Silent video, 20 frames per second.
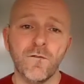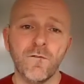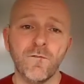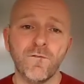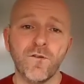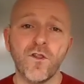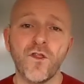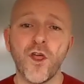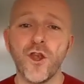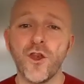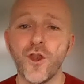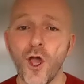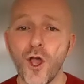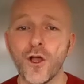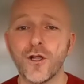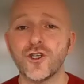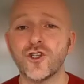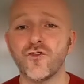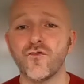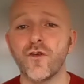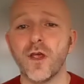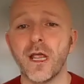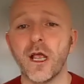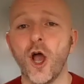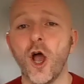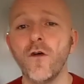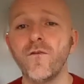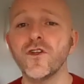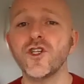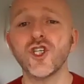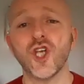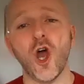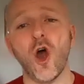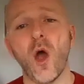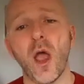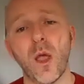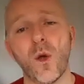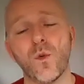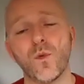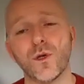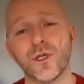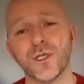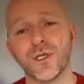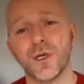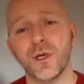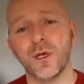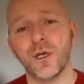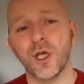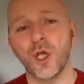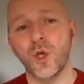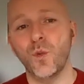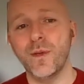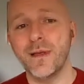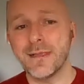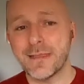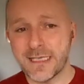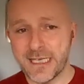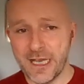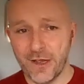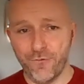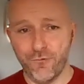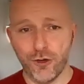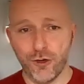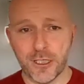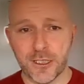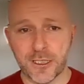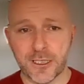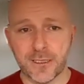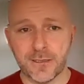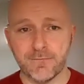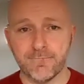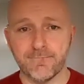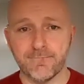for the nurturing of a child who is different.